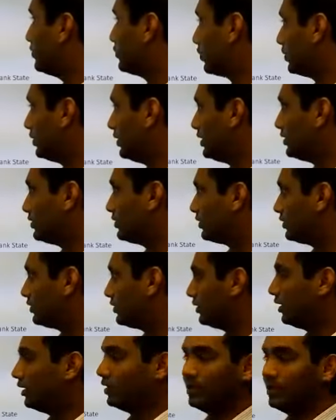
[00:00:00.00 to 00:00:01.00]
So
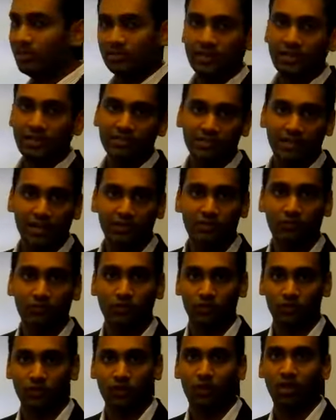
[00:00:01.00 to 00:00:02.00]
this is the insights of the
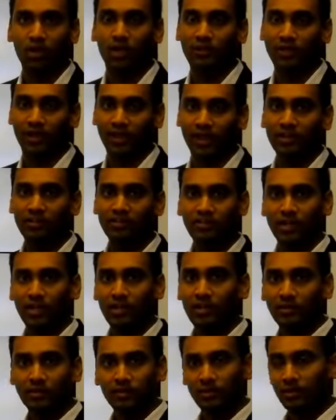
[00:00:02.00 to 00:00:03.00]
stall and the crank
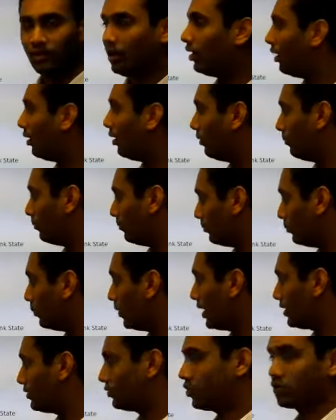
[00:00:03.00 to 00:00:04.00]
state.
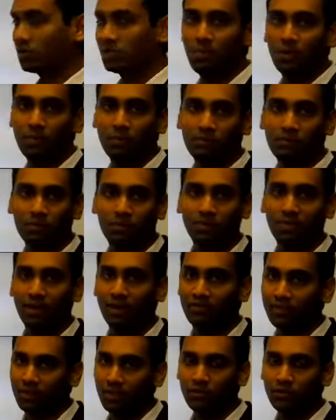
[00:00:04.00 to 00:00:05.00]
As we talked about before, we
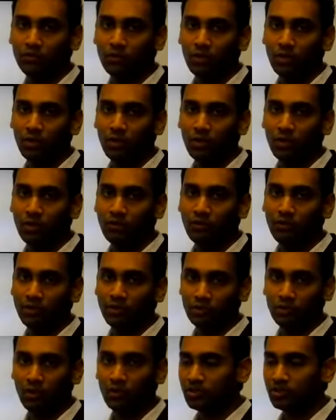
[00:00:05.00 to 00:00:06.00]
have 0 fuel for
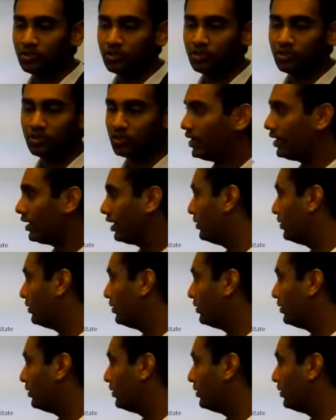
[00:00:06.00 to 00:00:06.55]
the stall state